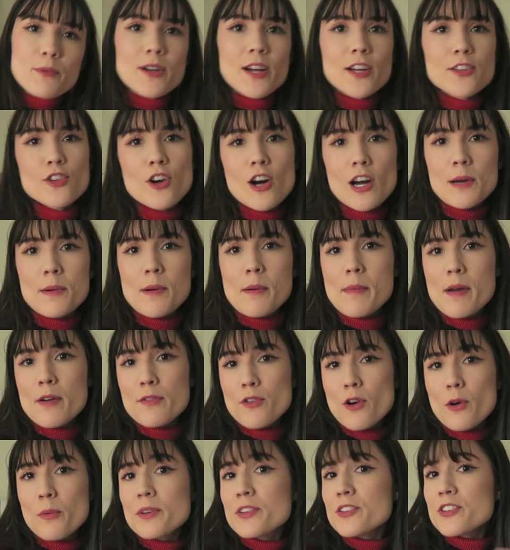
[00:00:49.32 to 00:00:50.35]
where I talk about my
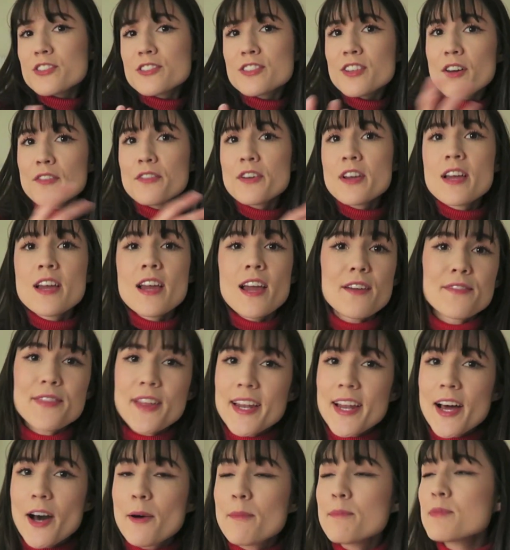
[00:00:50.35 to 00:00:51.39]
fall winter stuff, if
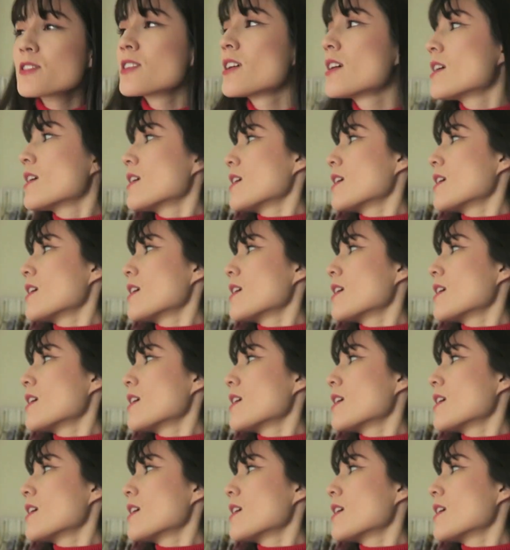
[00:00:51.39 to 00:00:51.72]
that helps.